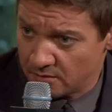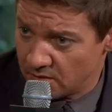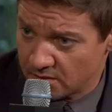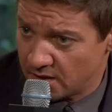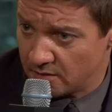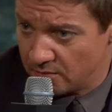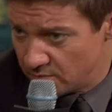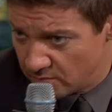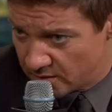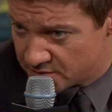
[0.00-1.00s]
oh, okay,
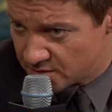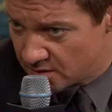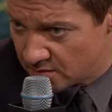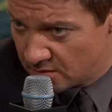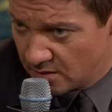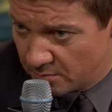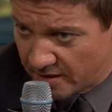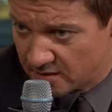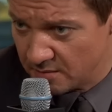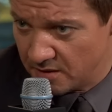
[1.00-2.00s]
let's uh,
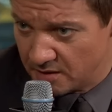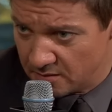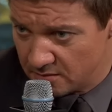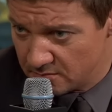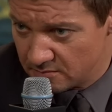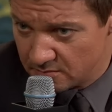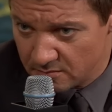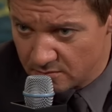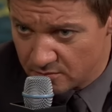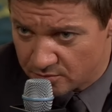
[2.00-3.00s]
by committee
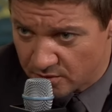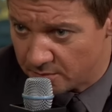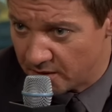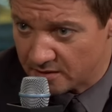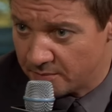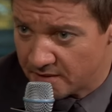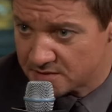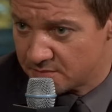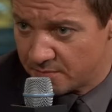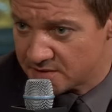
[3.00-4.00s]
try to make the
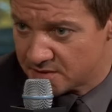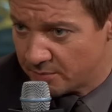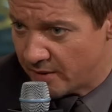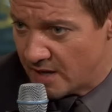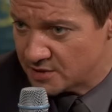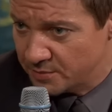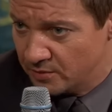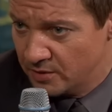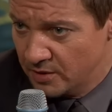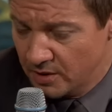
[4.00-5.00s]
best best thing
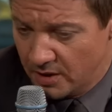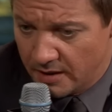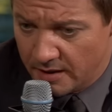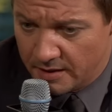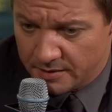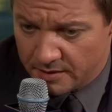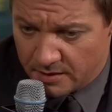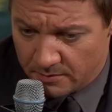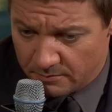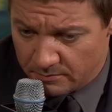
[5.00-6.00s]
possible, and.
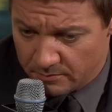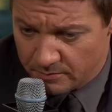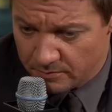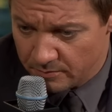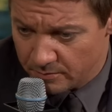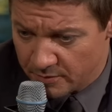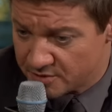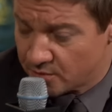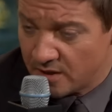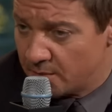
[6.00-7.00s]
Um, but
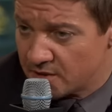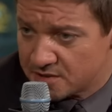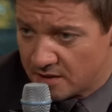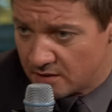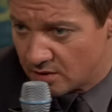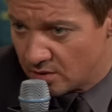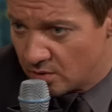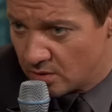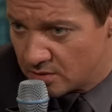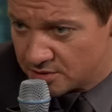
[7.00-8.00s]
it's great. I'm excited to
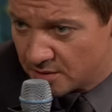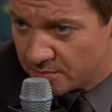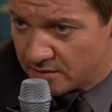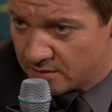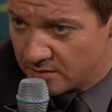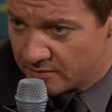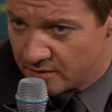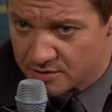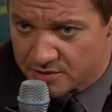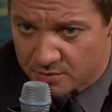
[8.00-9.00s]
go uh, jump into
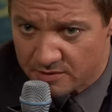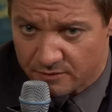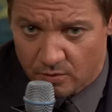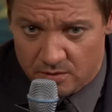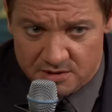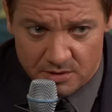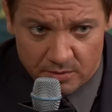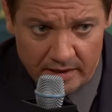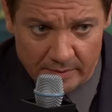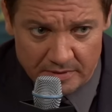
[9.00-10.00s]
Avengers 3, 4, and see
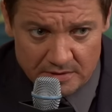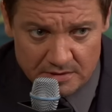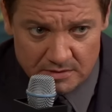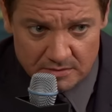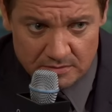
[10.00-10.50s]
what happens.